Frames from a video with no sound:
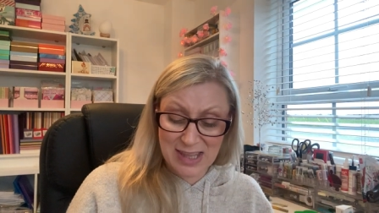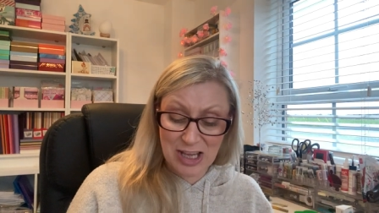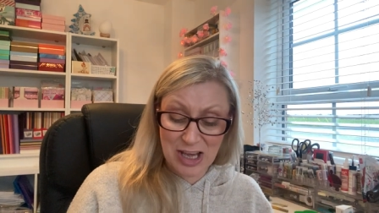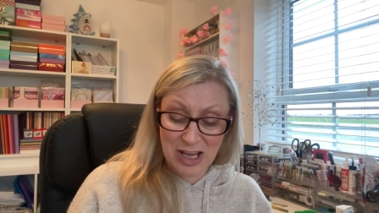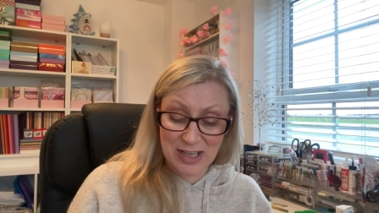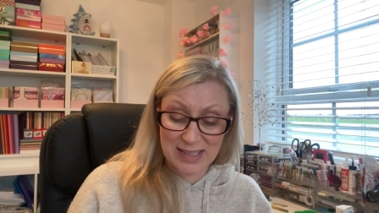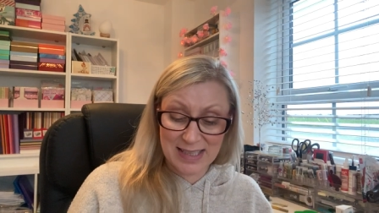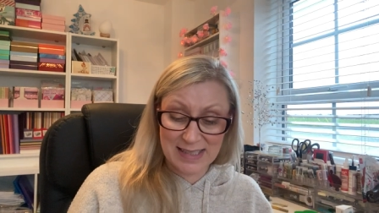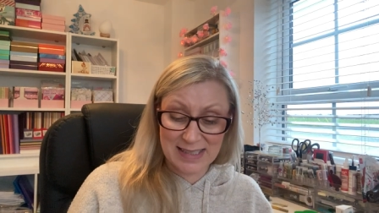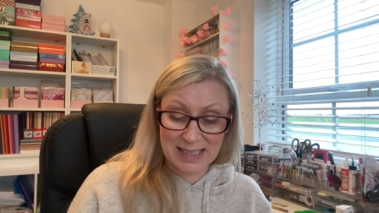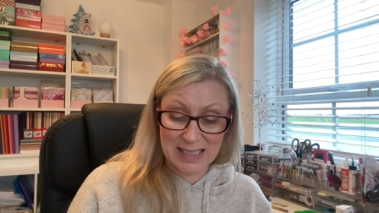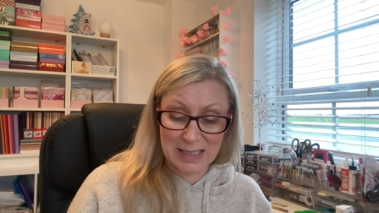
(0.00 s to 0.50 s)

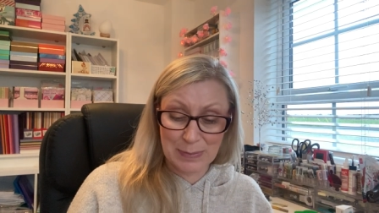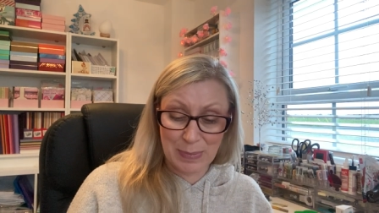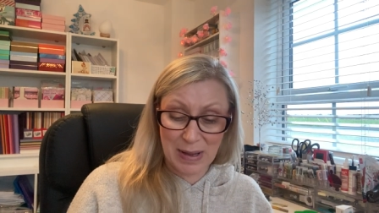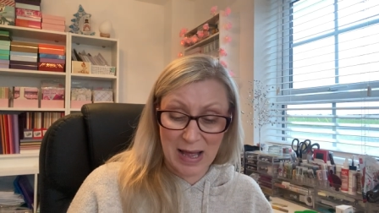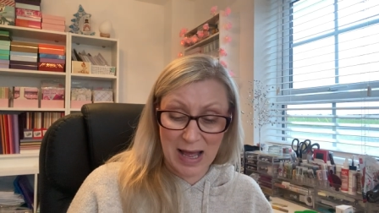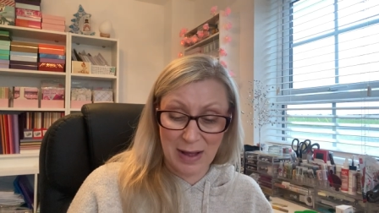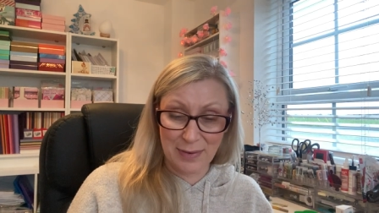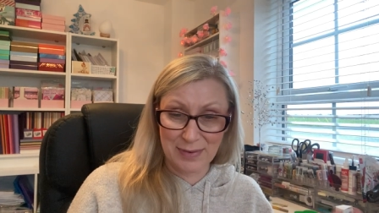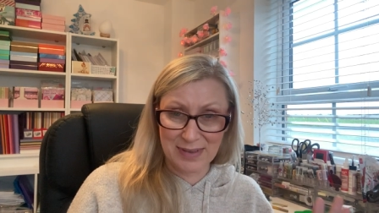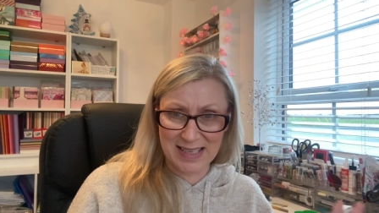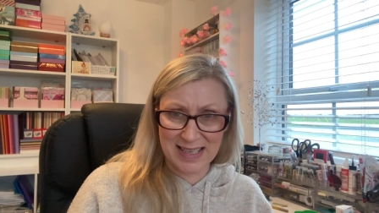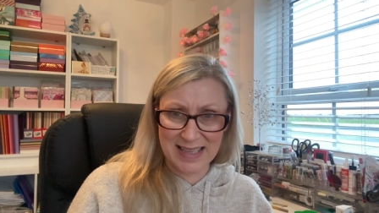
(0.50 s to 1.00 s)

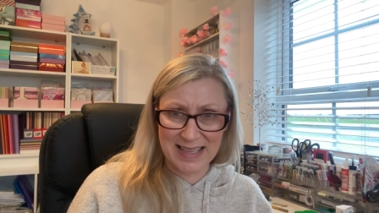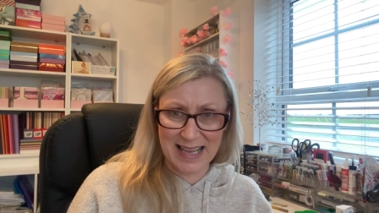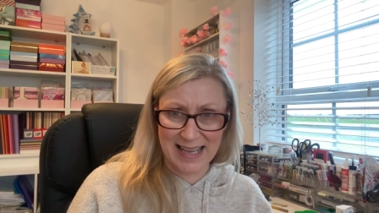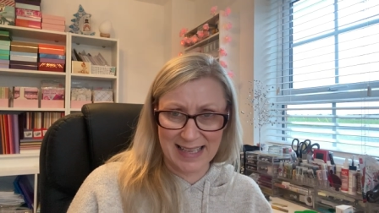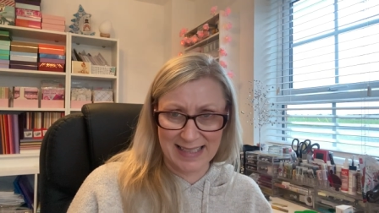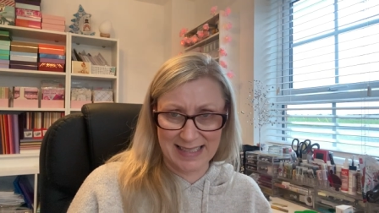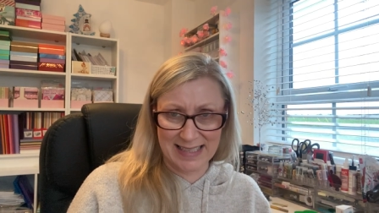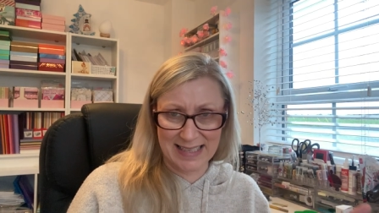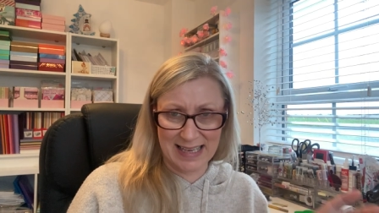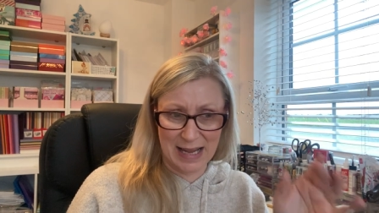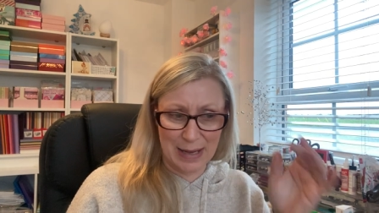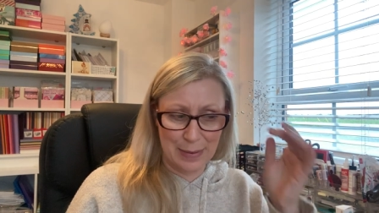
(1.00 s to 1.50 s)

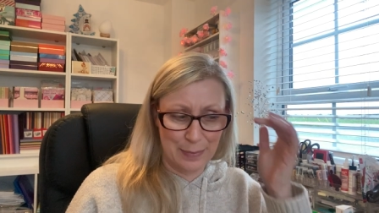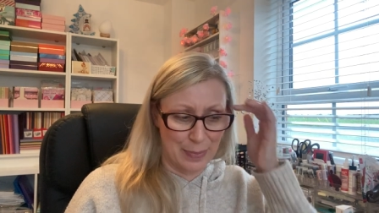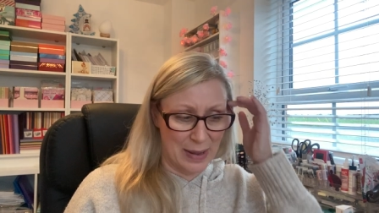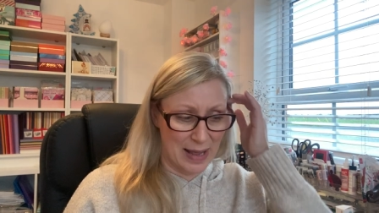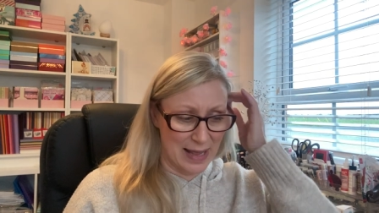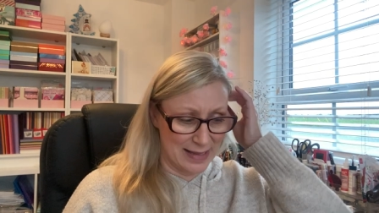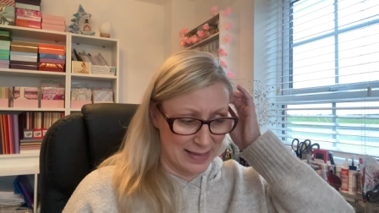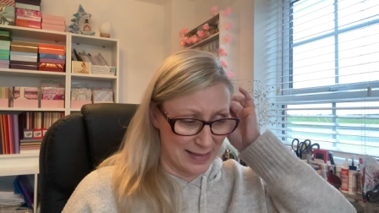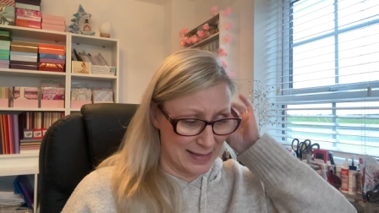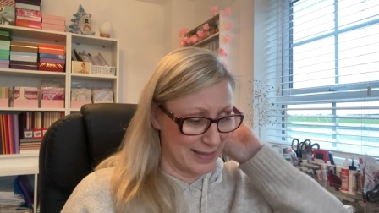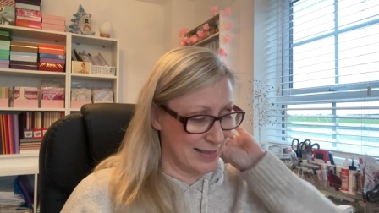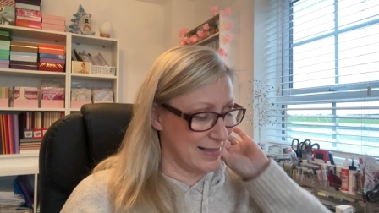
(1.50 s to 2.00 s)

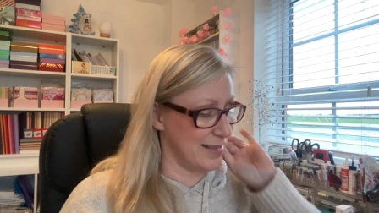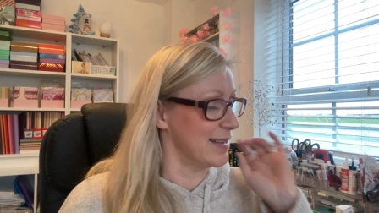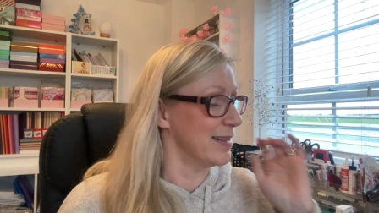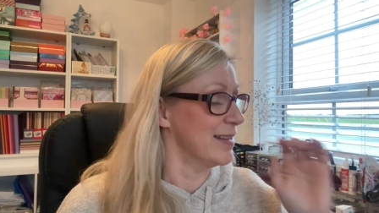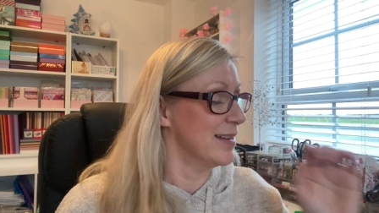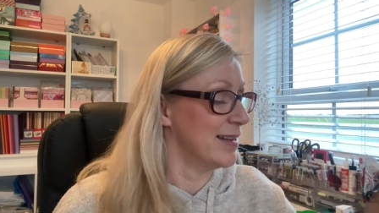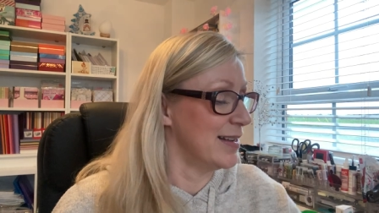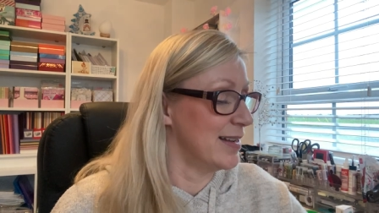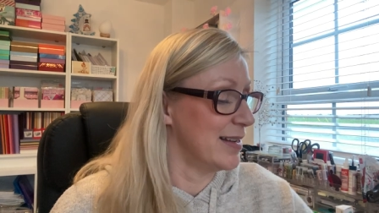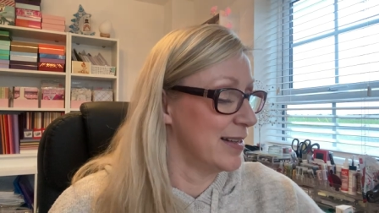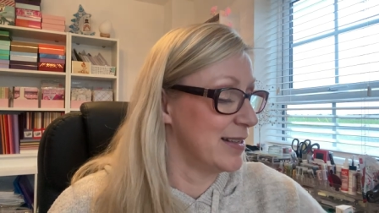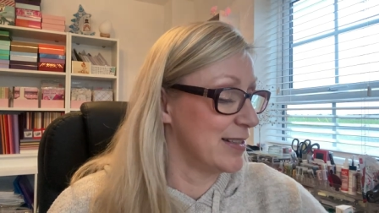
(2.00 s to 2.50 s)
£36.98.
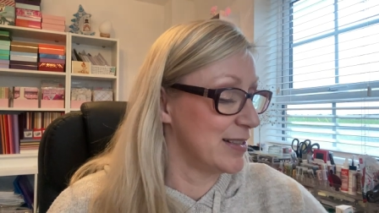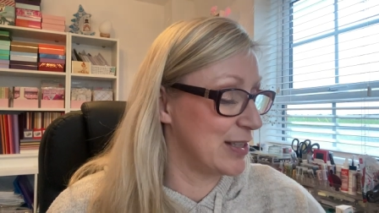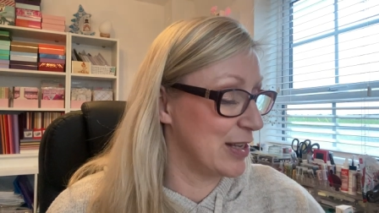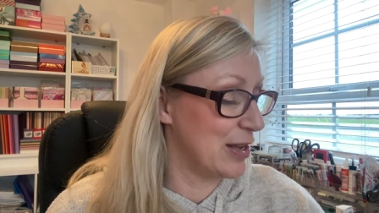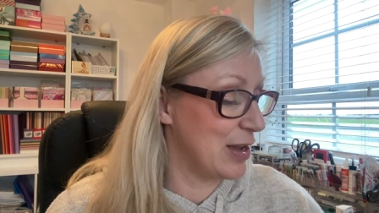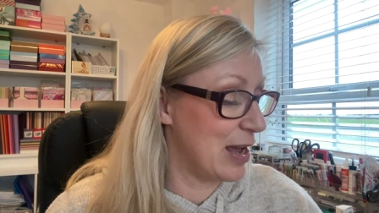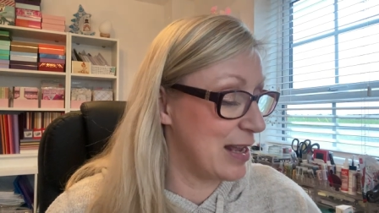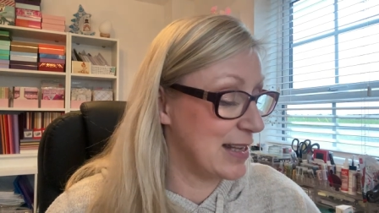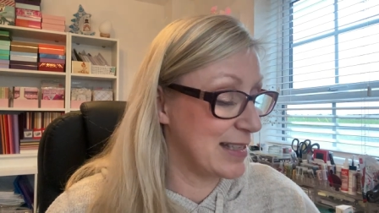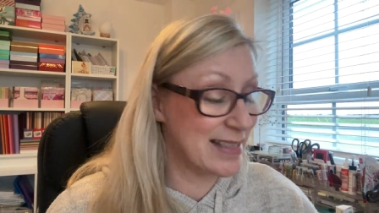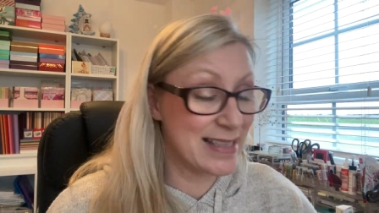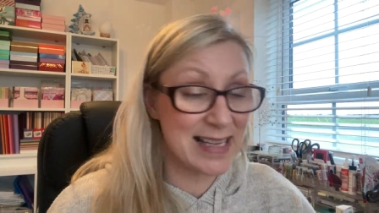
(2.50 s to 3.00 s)
So
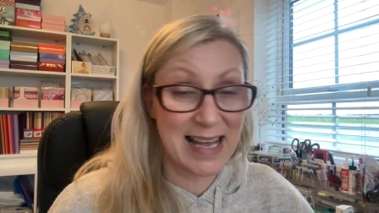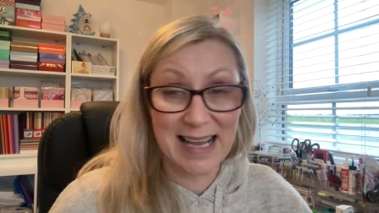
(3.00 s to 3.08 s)
it's